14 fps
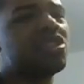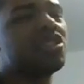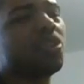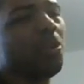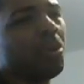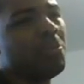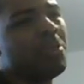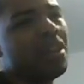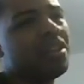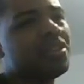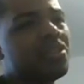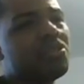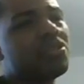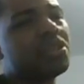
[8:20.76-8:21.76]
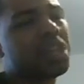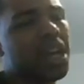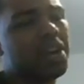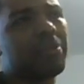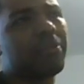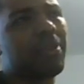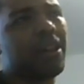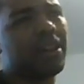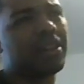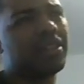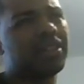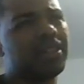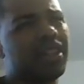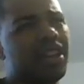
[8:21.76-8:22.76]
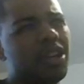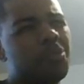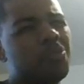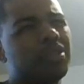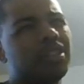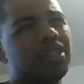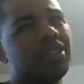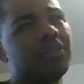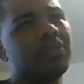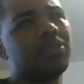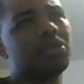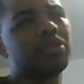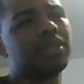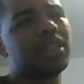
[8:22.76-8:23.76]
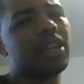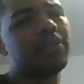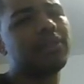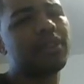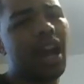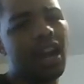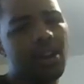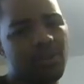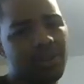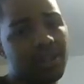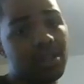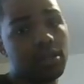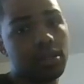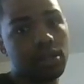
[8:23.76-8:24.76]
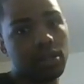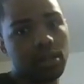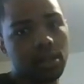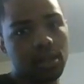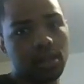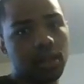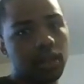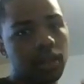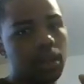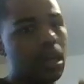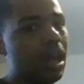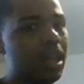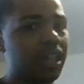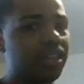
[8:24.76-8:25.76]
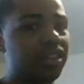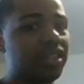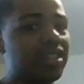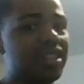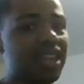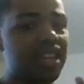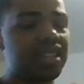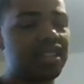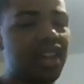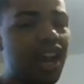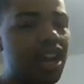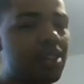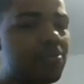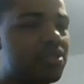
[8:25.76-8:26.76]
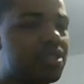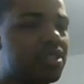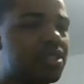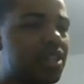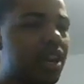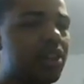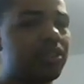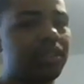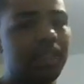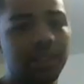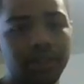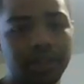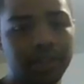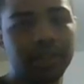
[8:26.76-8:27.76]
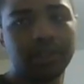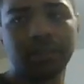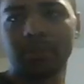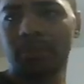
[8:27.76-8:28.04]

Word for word: Sora made another sacrifice, I believe, to save Kairi. Like the second time in the entire series.